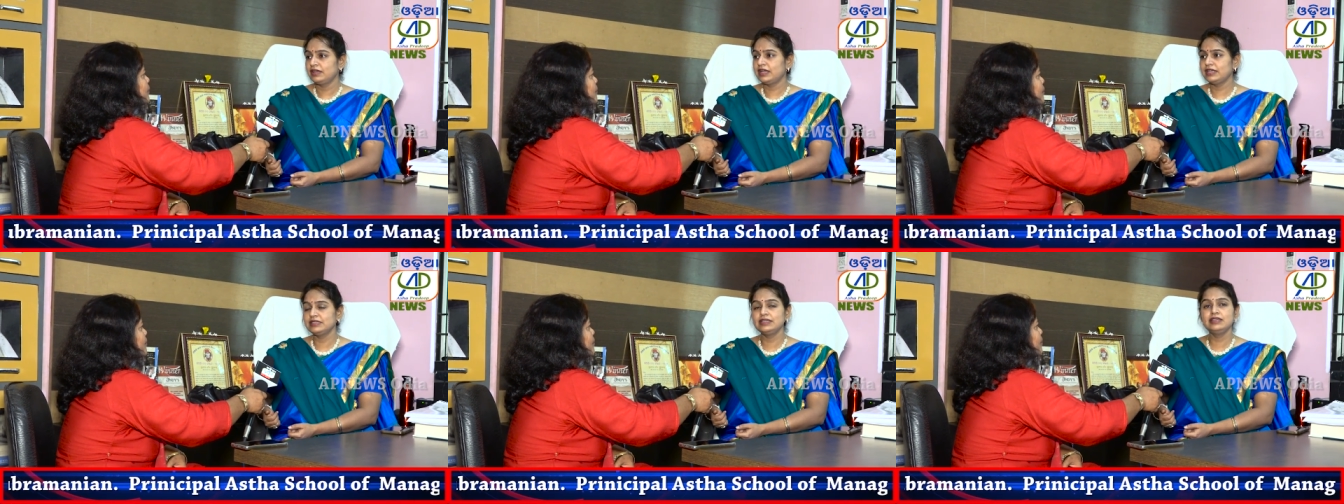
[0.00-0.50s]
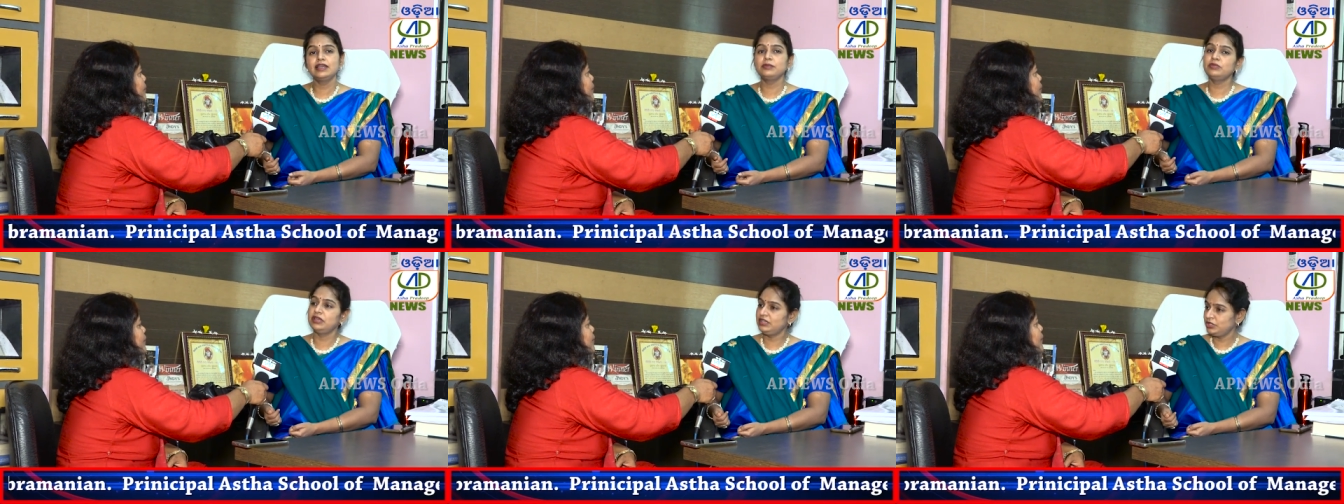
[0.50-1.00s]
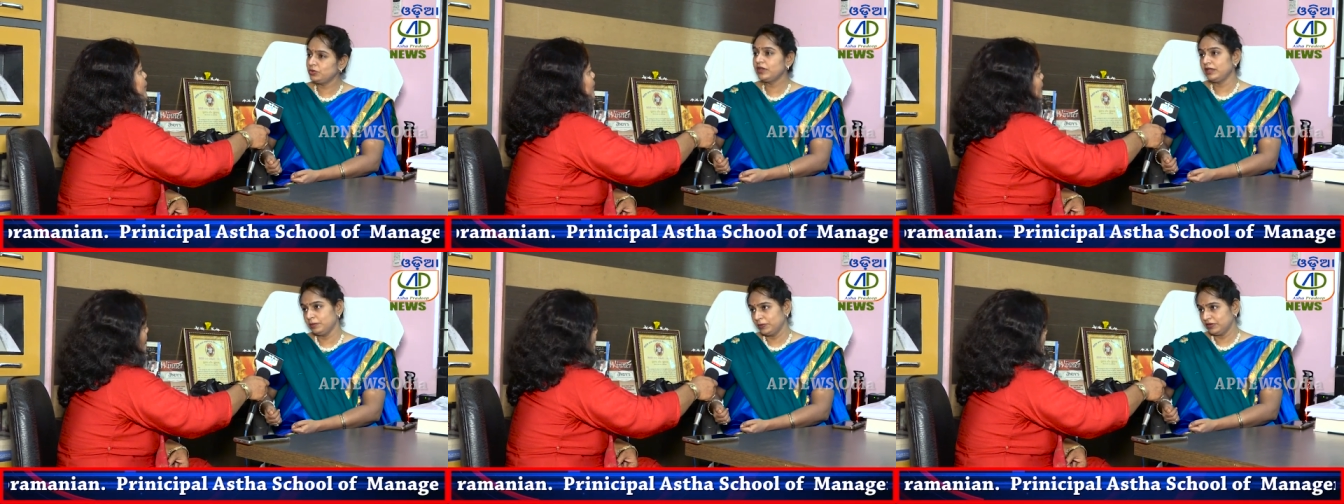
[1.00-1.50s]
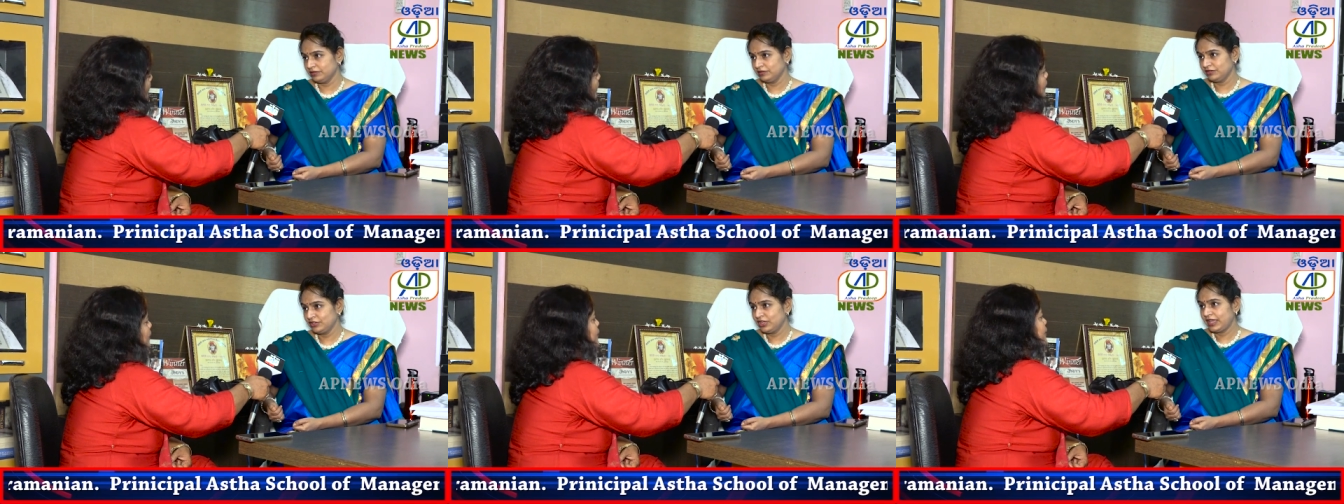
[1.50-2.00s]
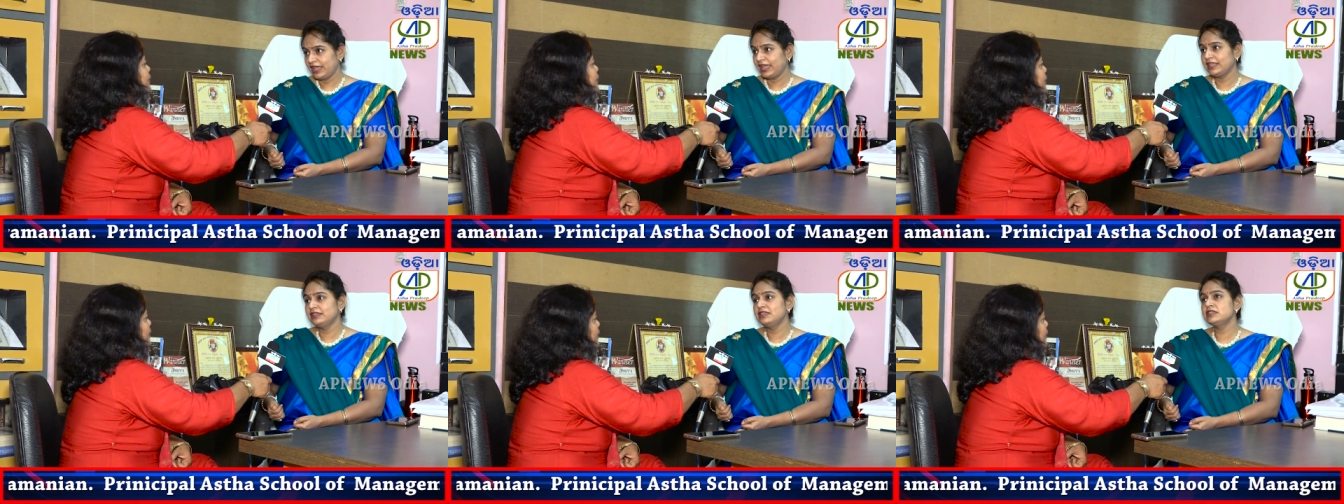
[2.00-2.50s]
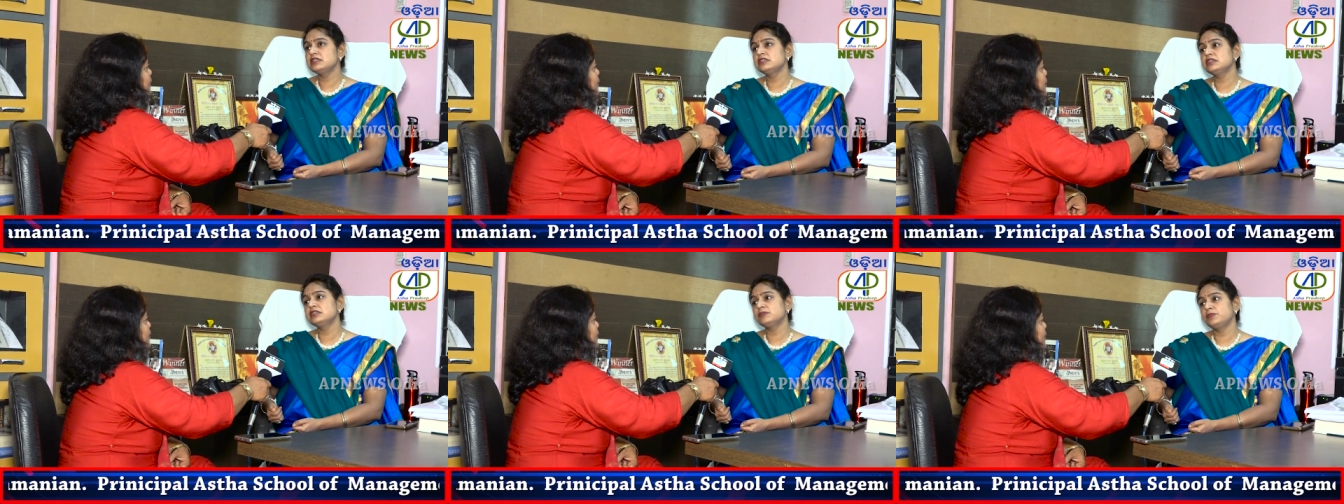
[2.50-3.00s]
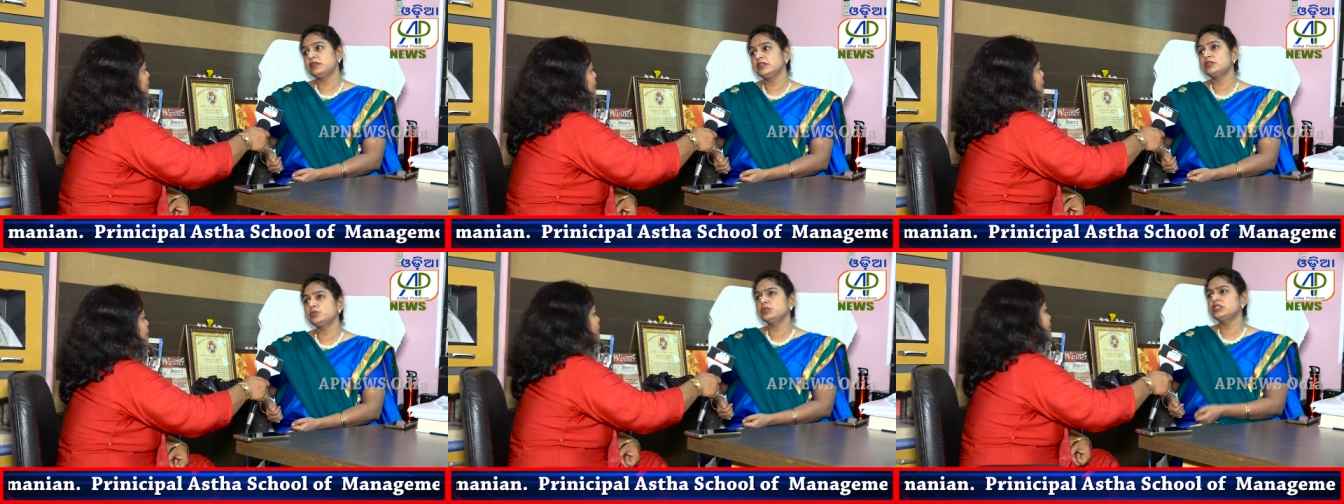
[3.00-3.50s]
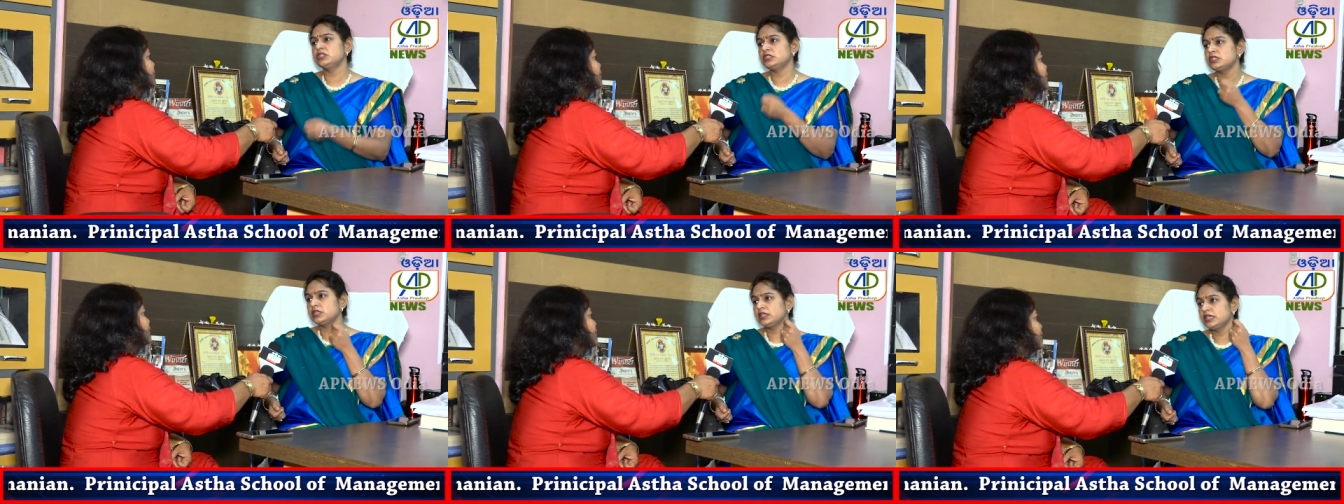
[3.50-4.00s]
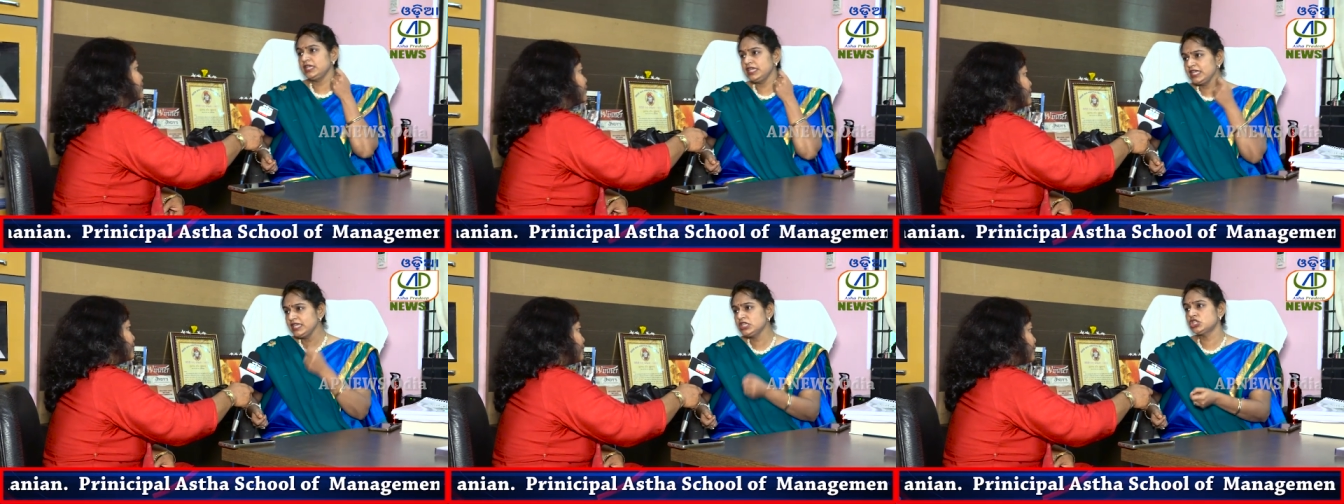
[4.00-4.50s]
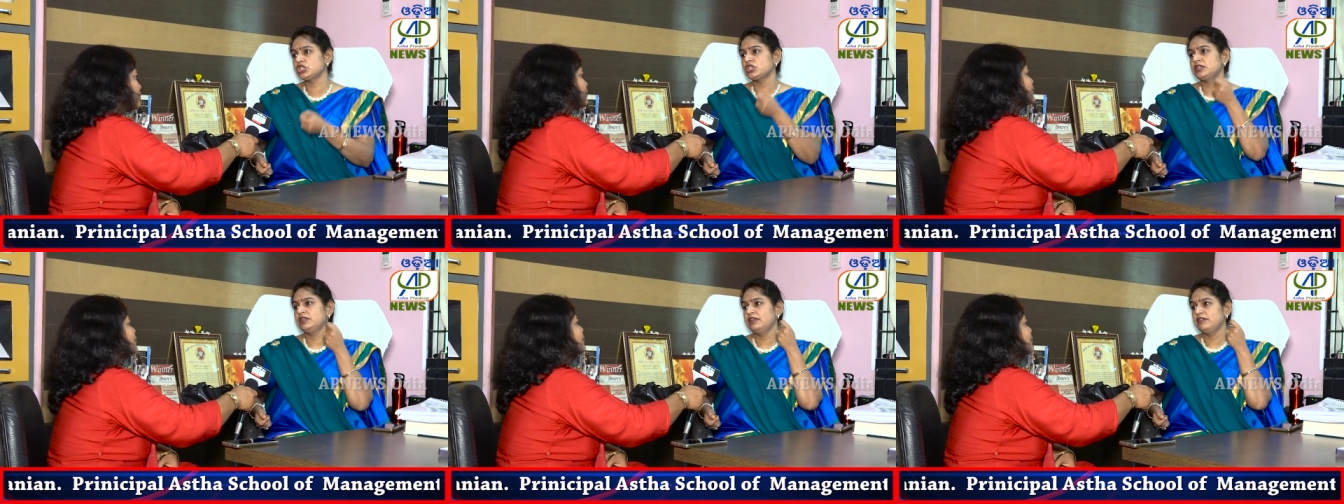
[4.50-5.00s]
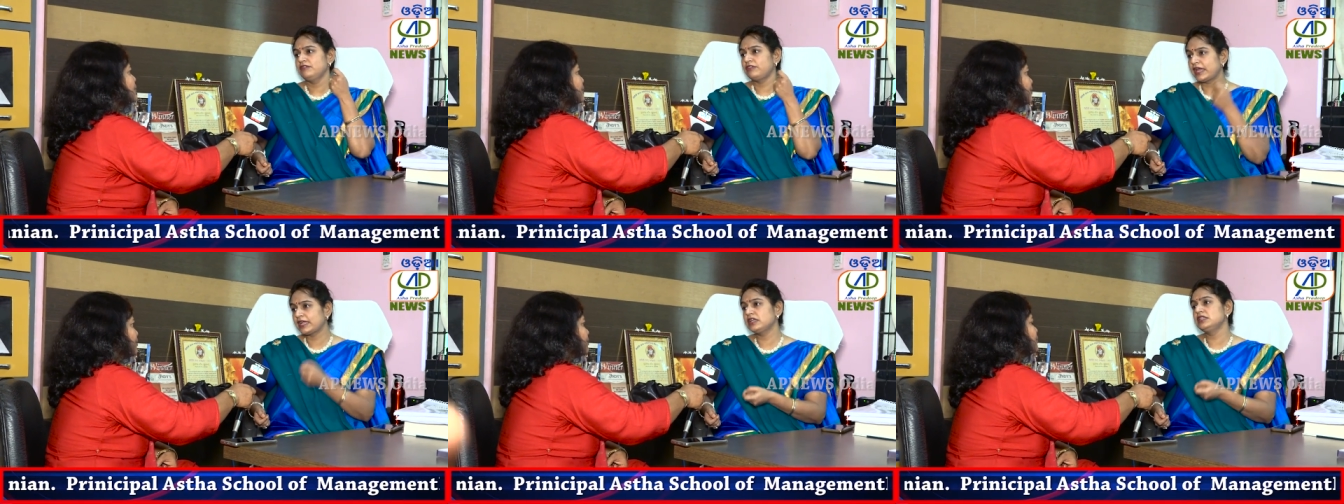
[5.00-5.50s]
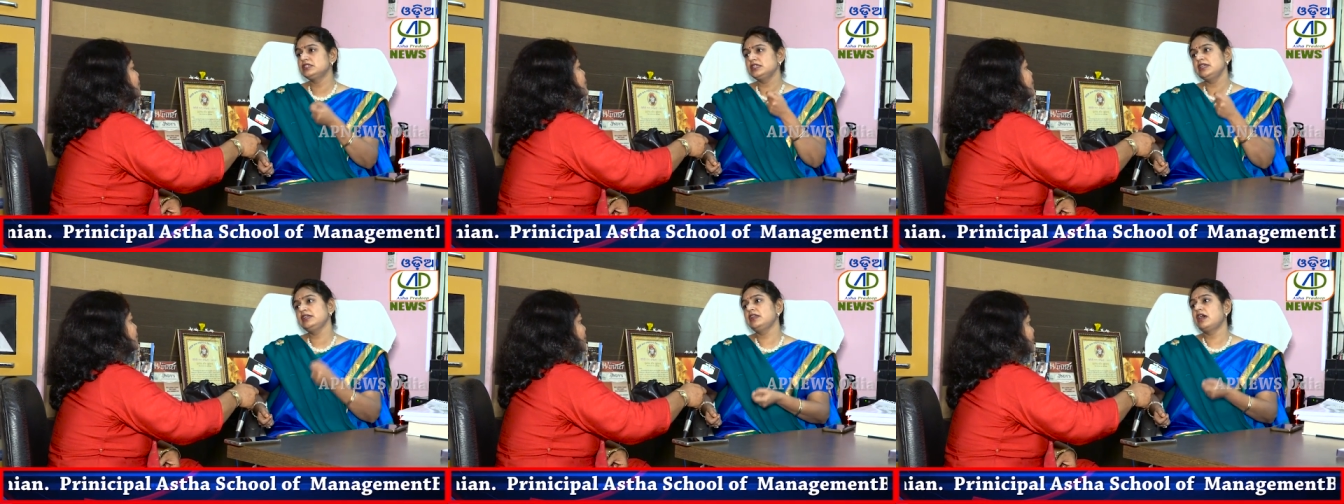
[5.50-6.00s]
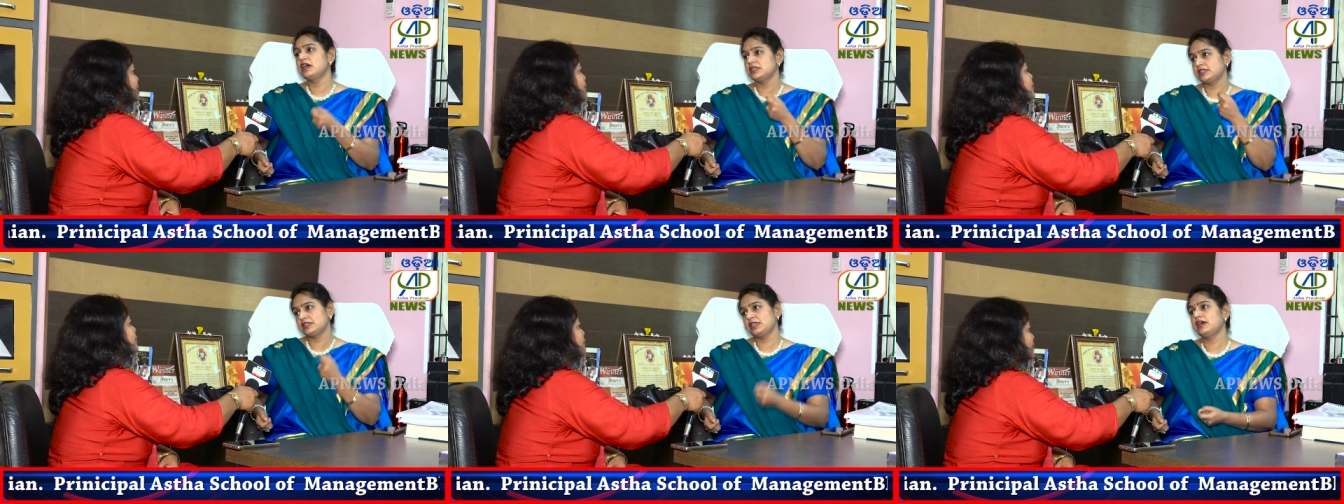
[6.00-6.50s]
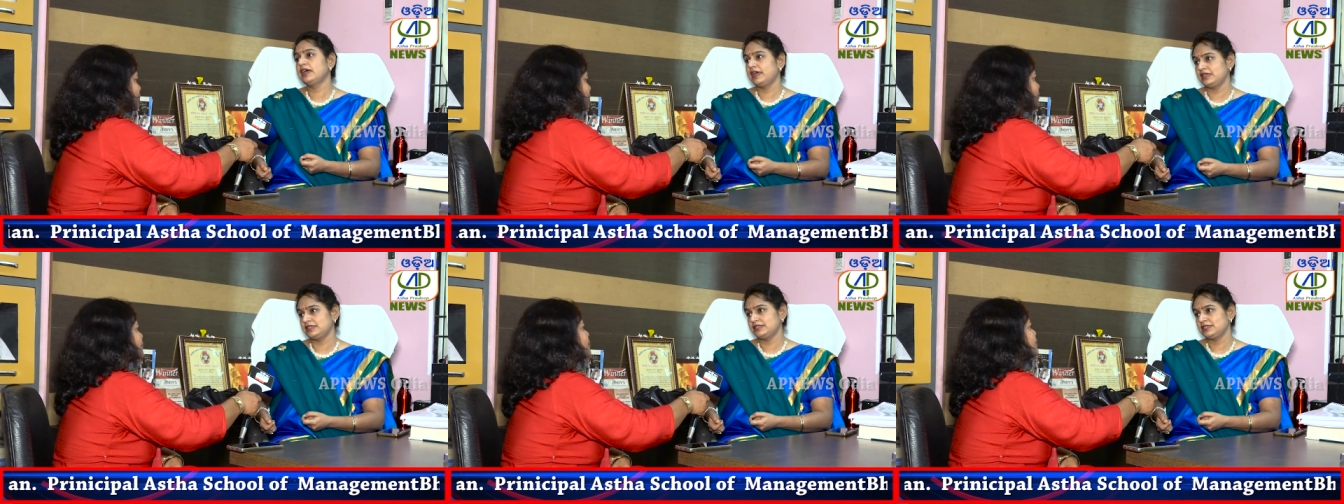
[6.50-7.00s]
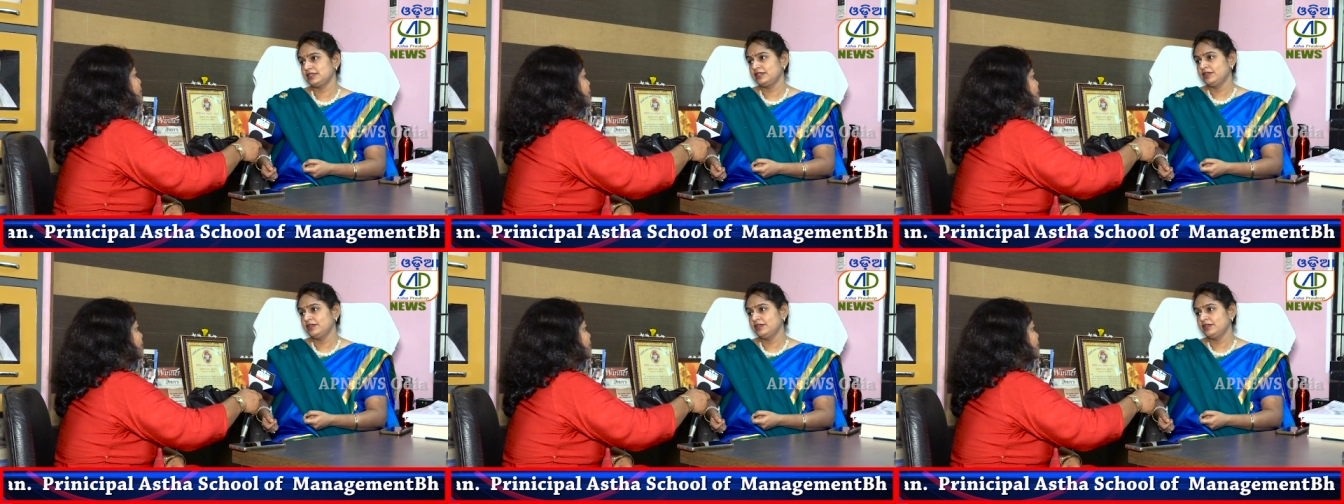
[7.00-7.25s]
I think I'm ready to help her. And this is the spirit which each faculty in Astha has.